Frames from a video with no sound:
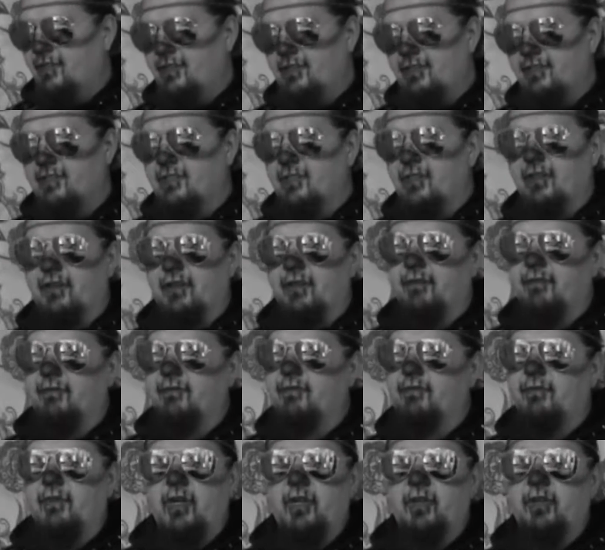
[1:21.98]
Sorry,
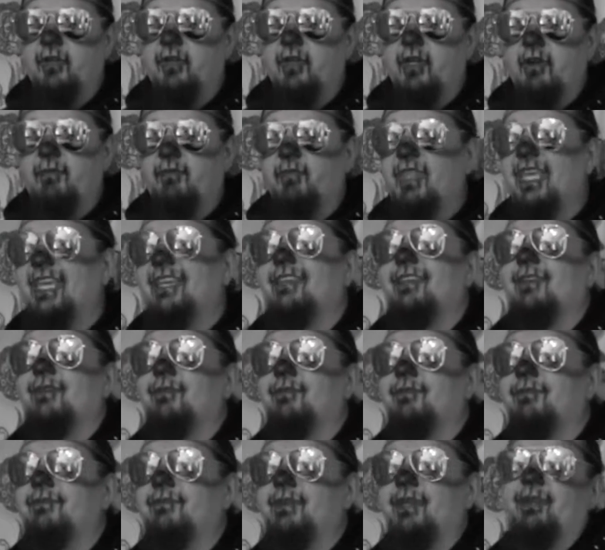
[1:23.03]
Modern Dom. Thank
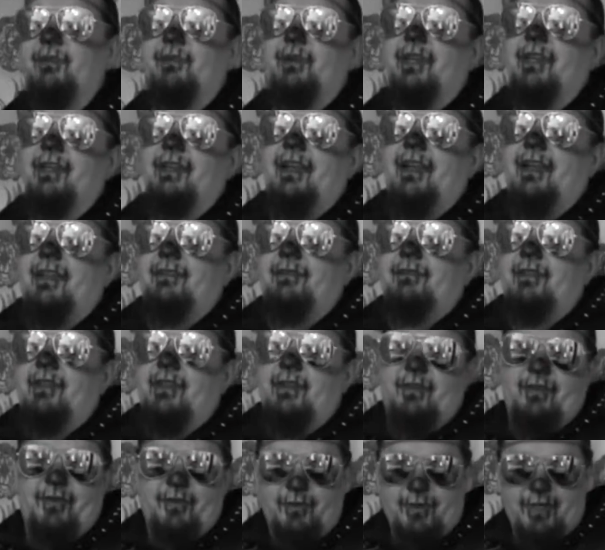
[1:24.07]
you, by the way. I don't,
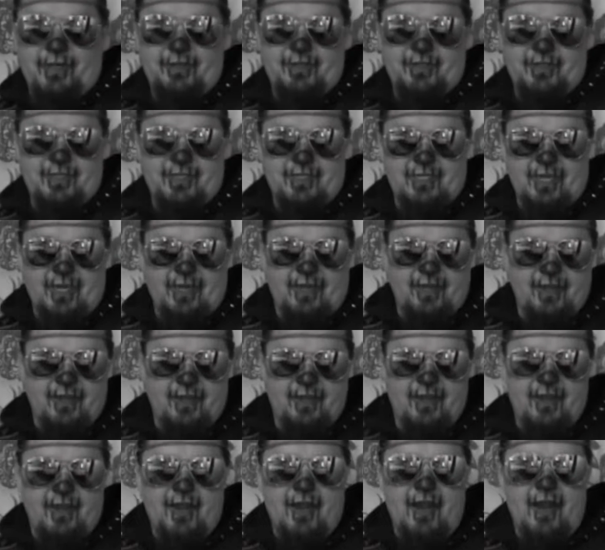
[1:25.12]
I don't know what else to say.
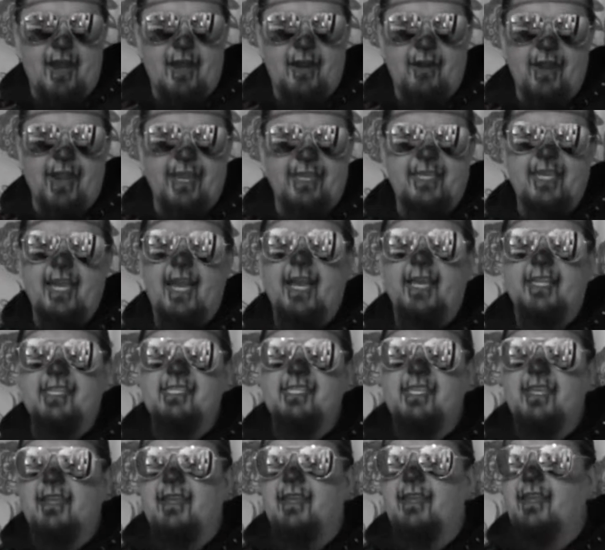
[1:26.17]
All right,
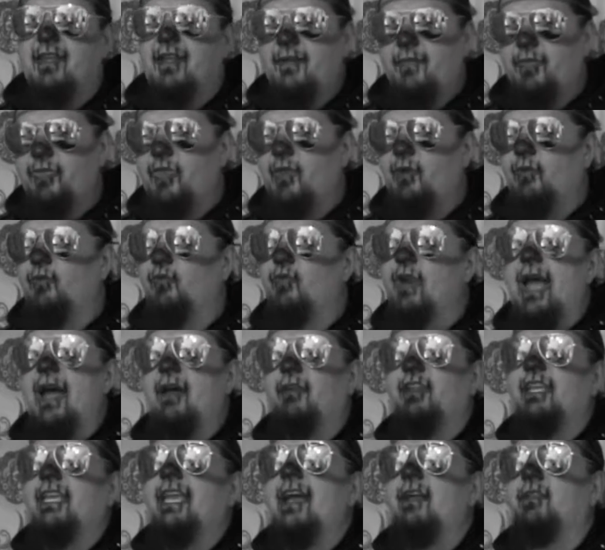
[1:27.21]
guys.
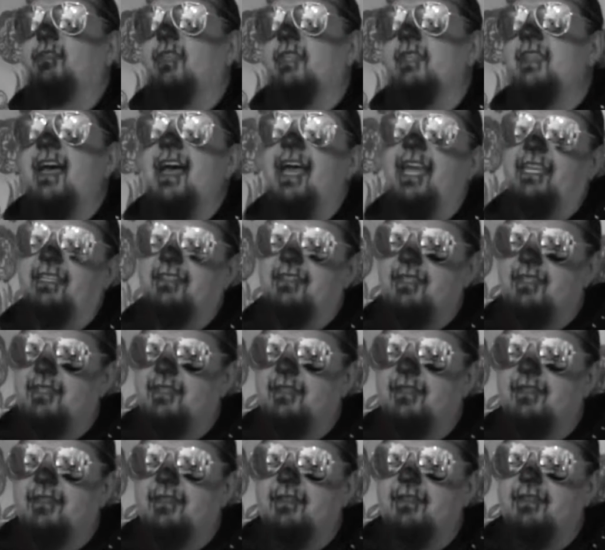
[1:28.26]
Rounding out the night.
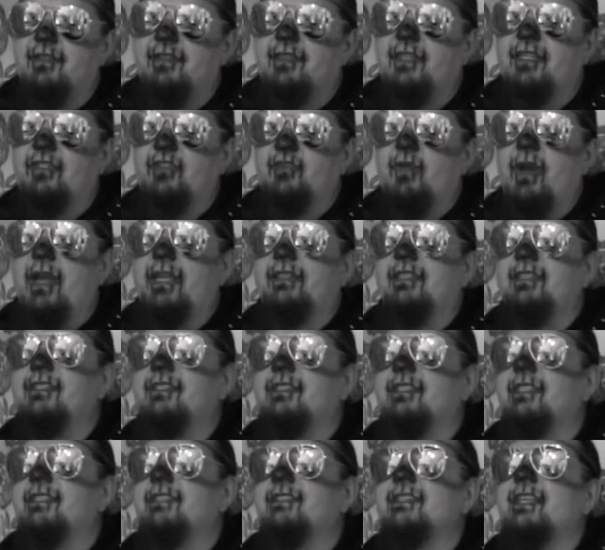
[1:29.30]
That's right.
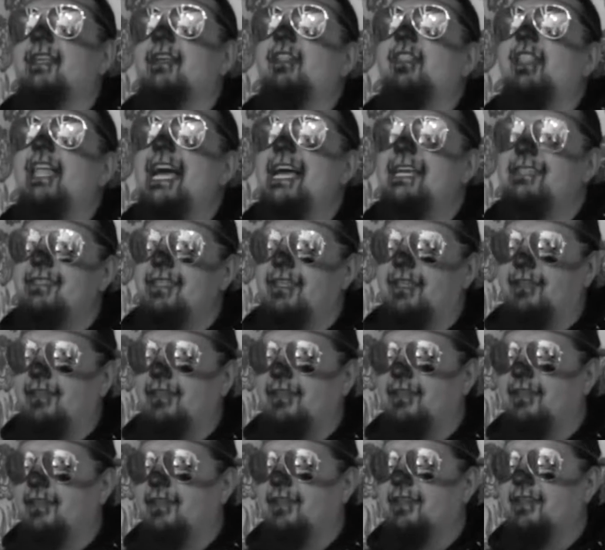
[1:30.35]
This this is a
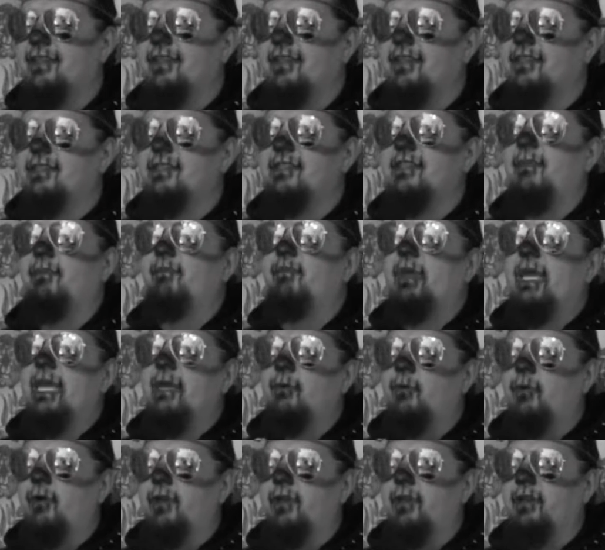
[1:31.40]
classic. This is a
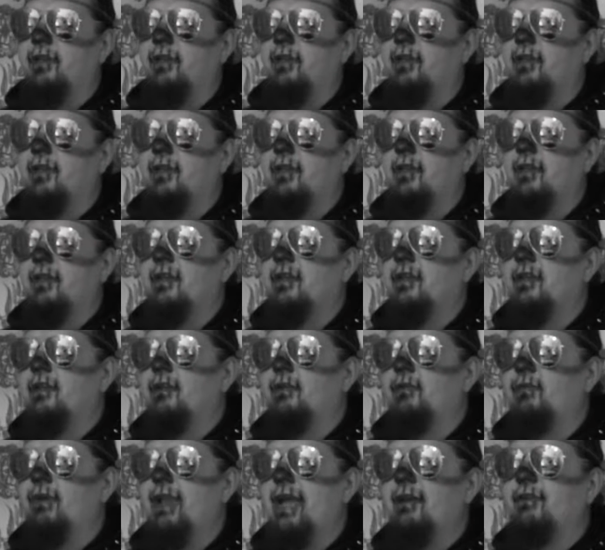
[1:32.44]
big one
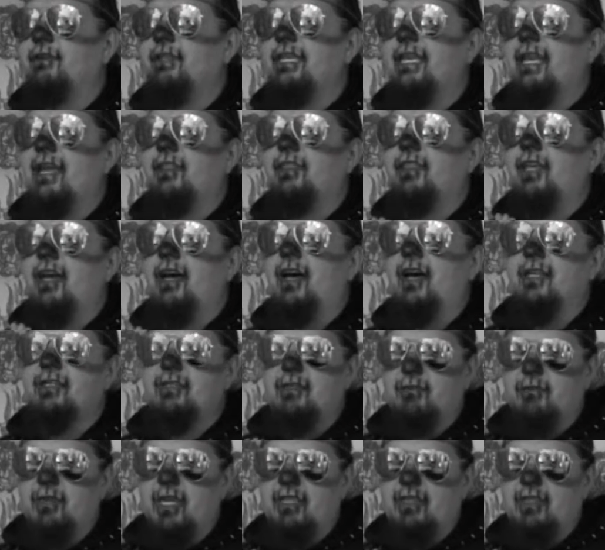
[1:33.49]
rounding out the
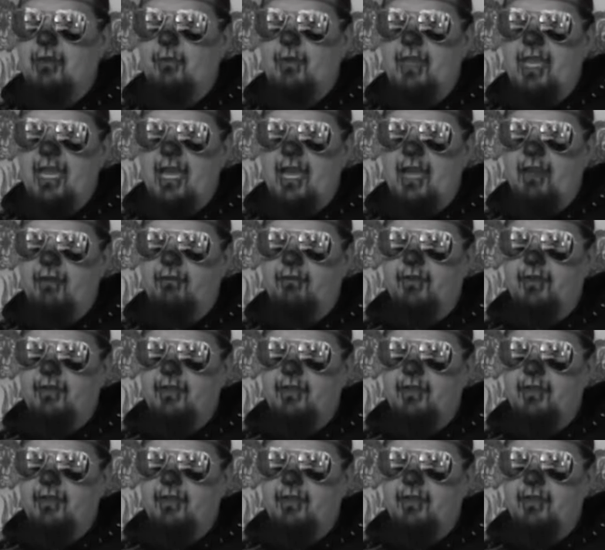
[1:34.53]
awesome night that we have,